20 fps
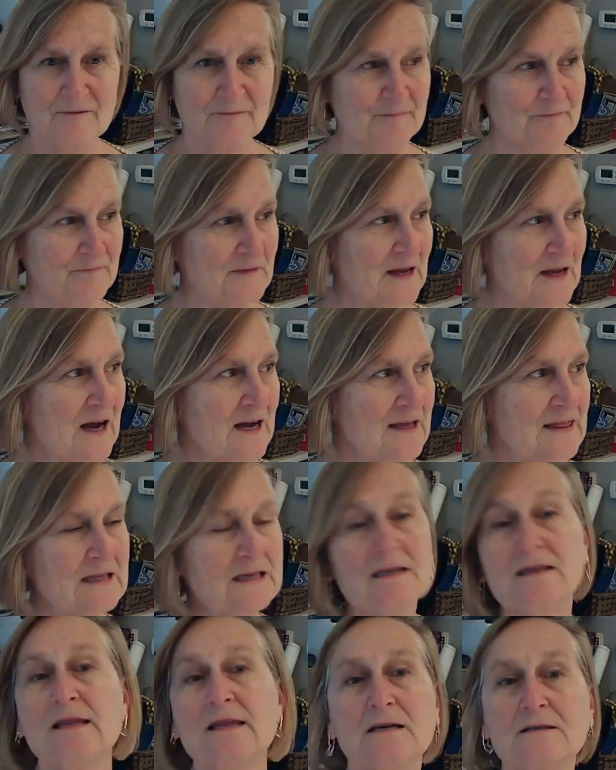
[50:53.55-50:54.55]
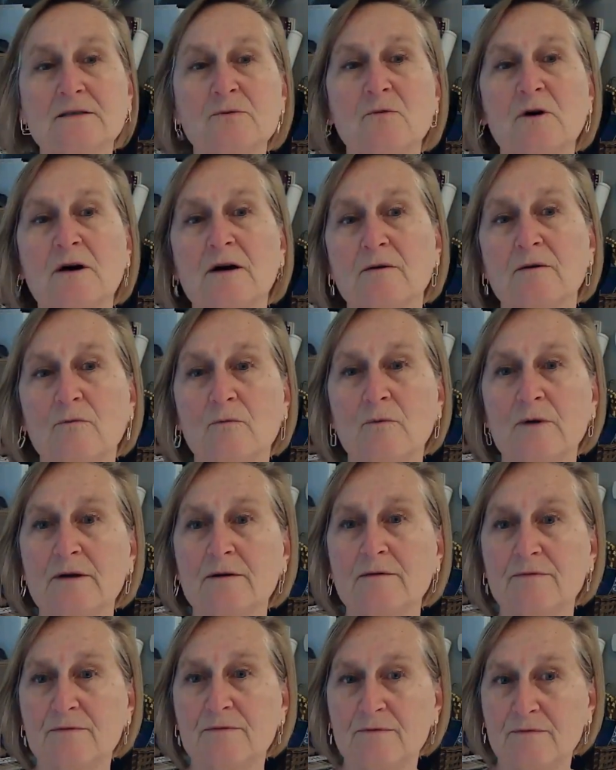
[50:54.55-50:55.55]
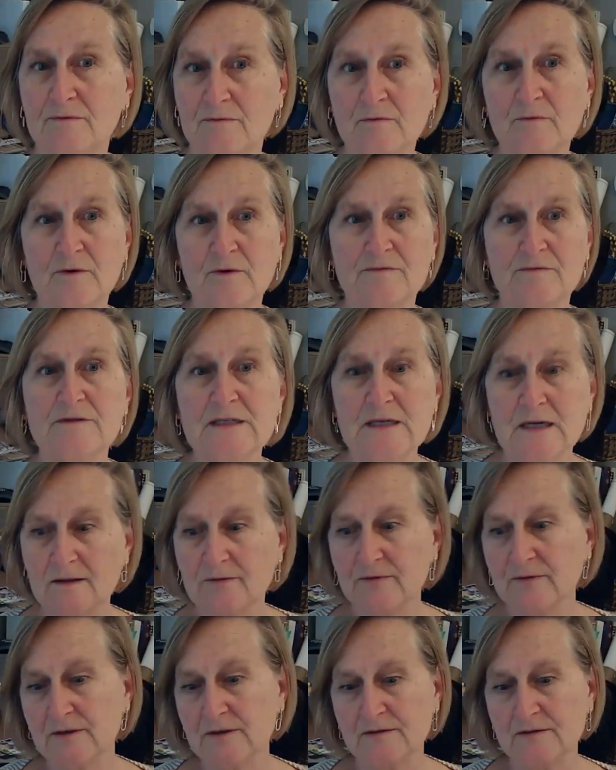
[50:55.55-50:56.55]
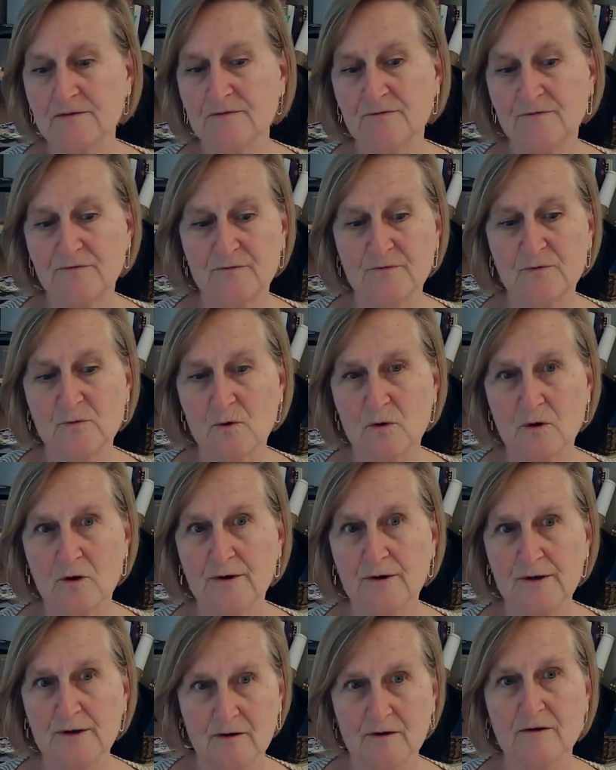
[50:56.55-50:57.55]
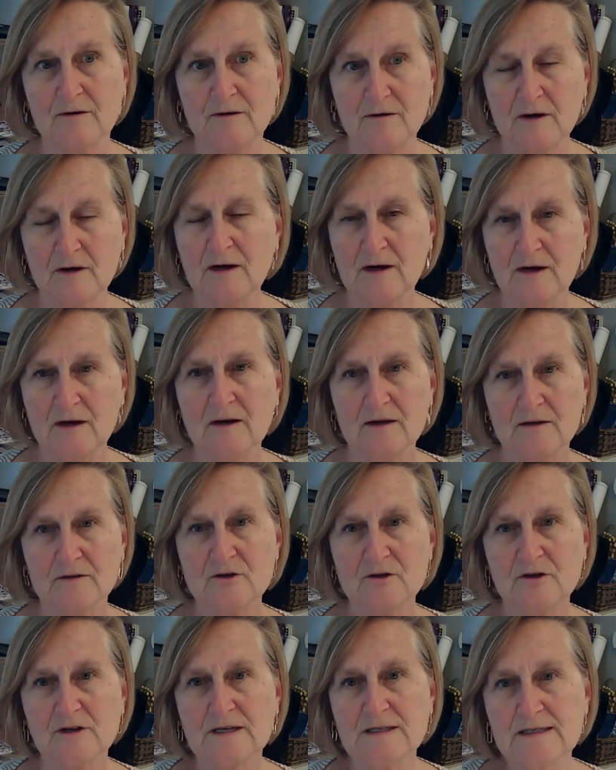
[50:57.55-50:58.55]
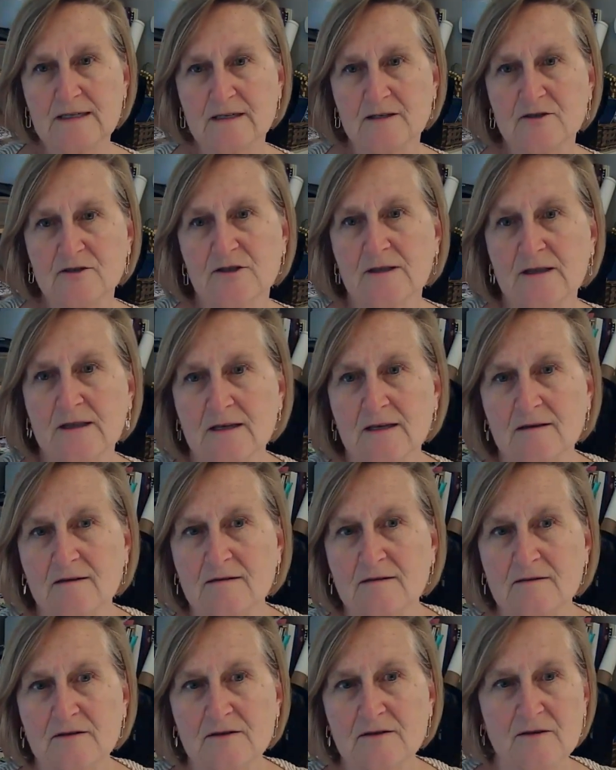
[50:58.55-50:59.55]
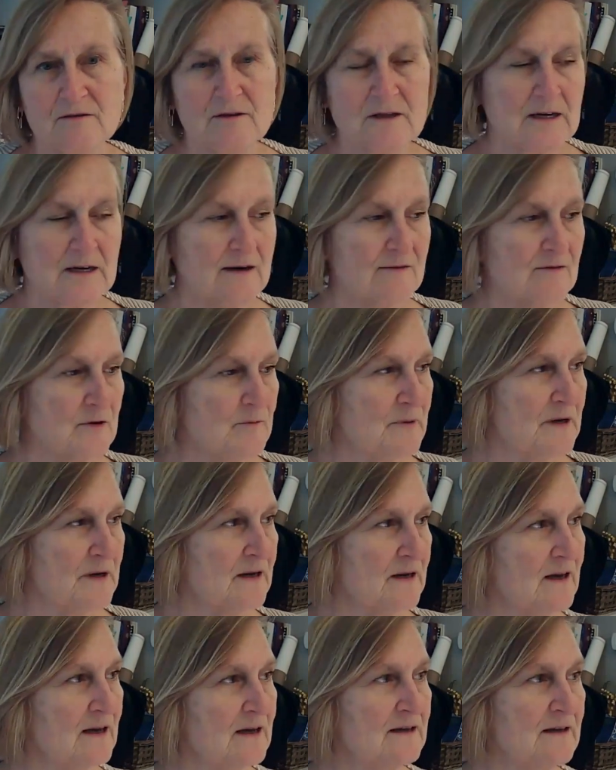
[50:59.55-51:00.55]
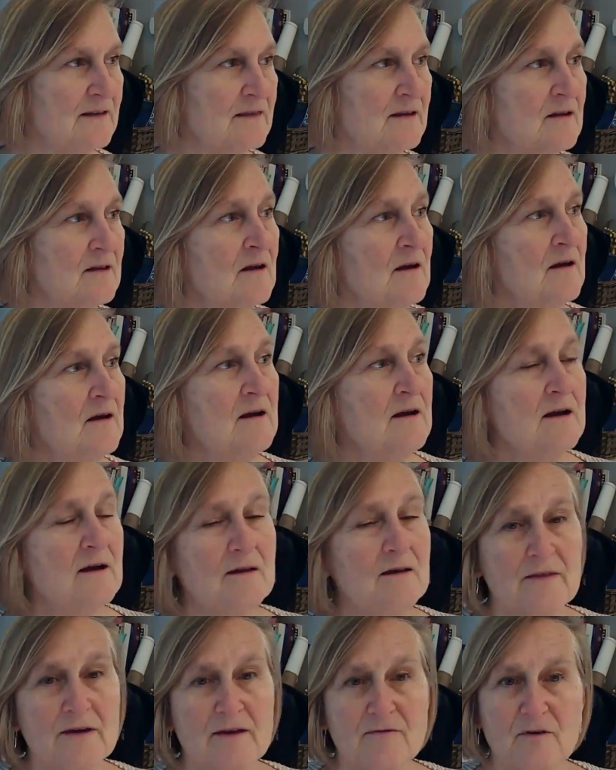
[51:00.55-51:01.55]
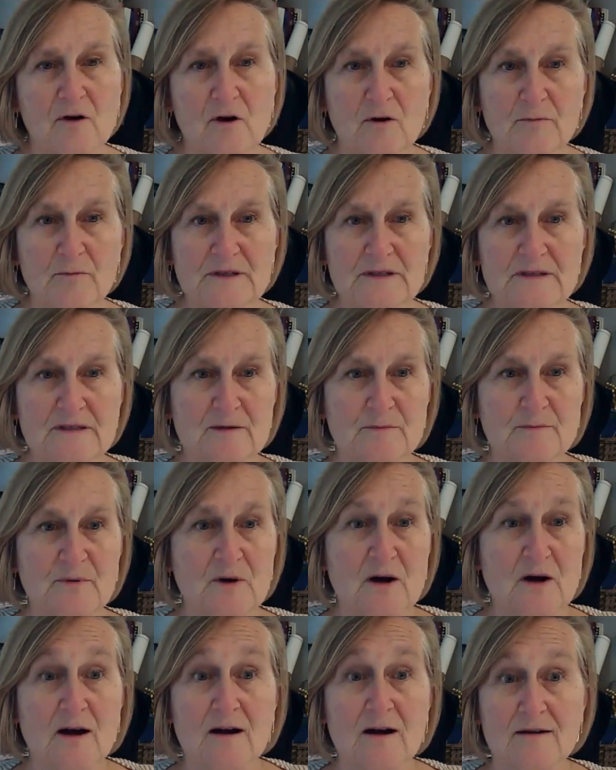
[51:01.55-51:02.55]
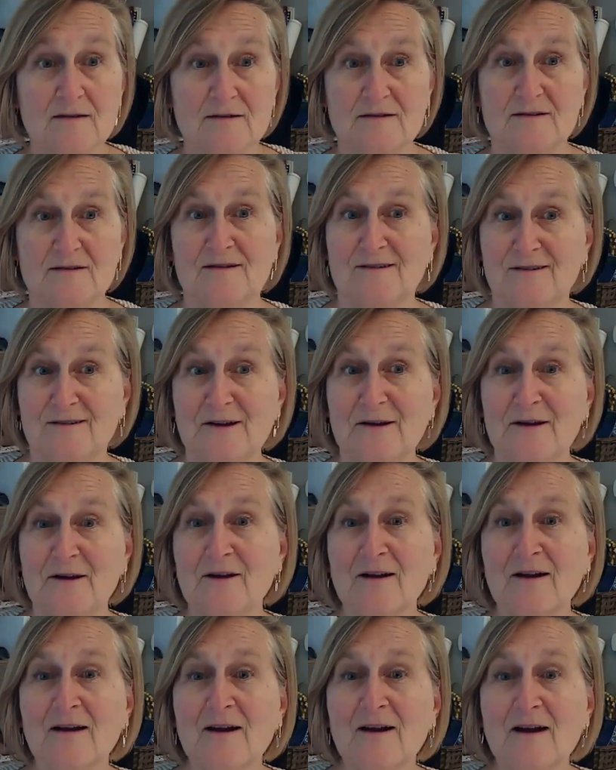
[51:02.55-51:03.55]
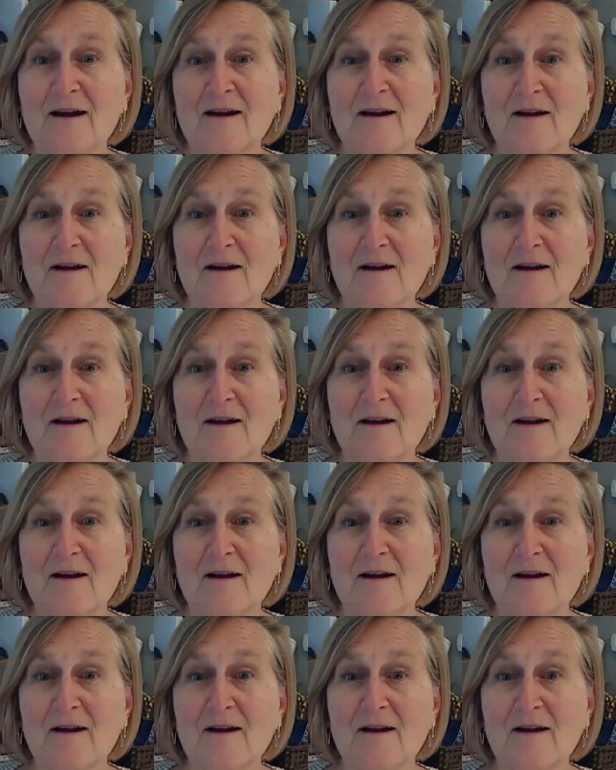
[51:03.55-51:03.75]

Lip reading: Yeah, I think that's why we've done this 4-year transition thing so that everybody, and I think they've all been surprised. Like,